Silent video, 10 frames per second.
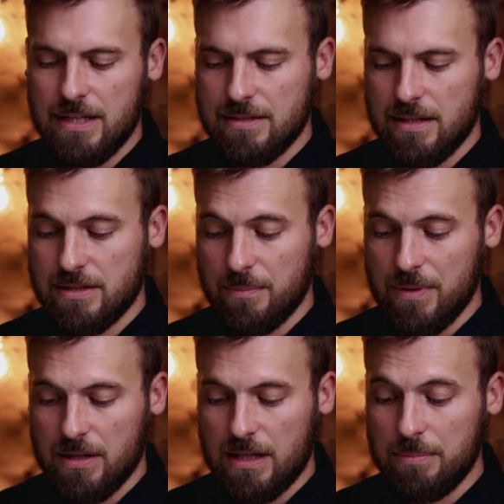since then. Some,
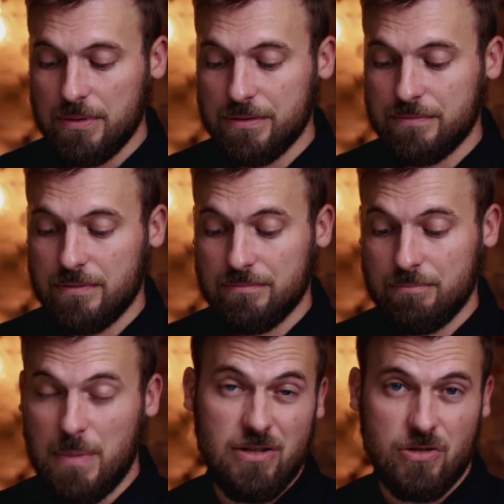a couple of
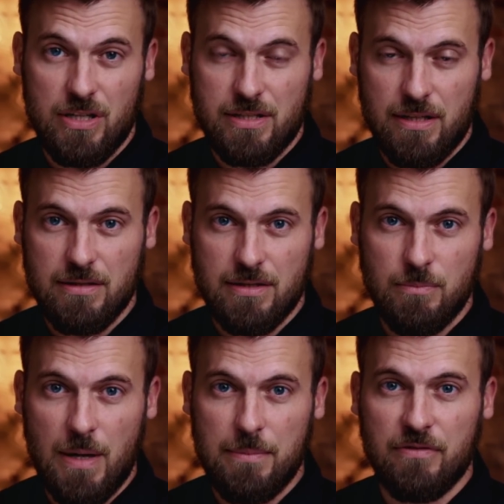major incidents,
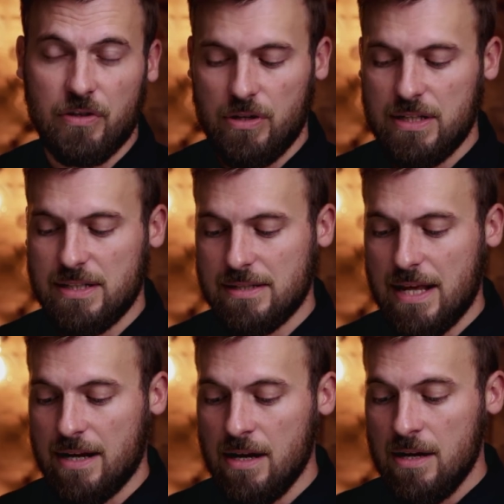and maybe you've heard of these, is
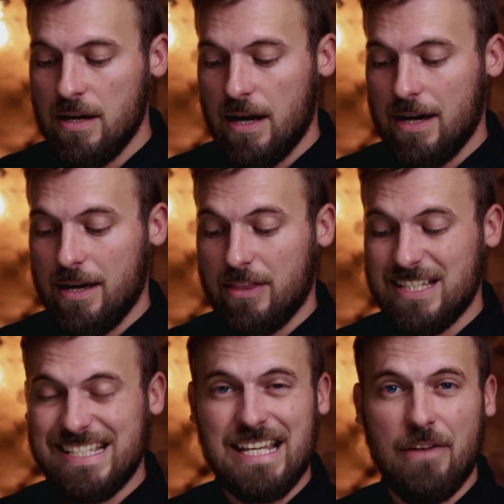that uh,
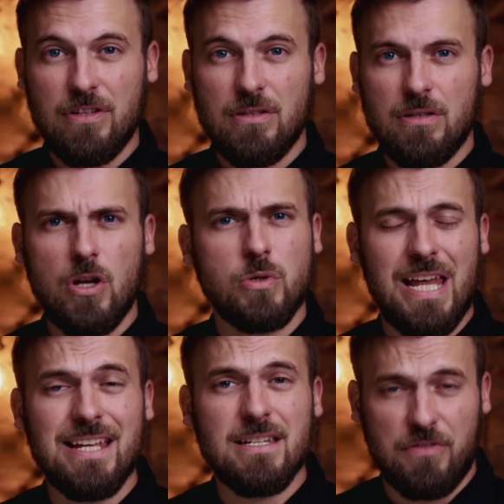seven, no,
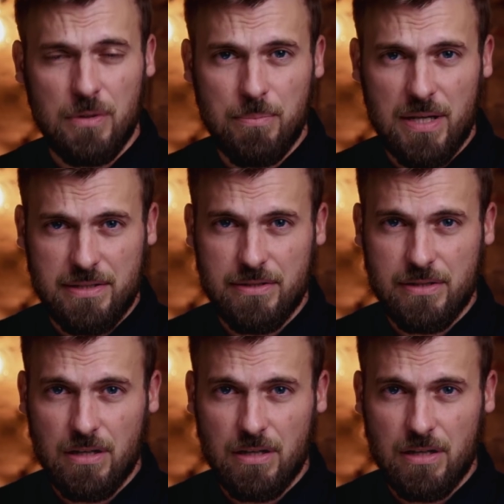ten different buses,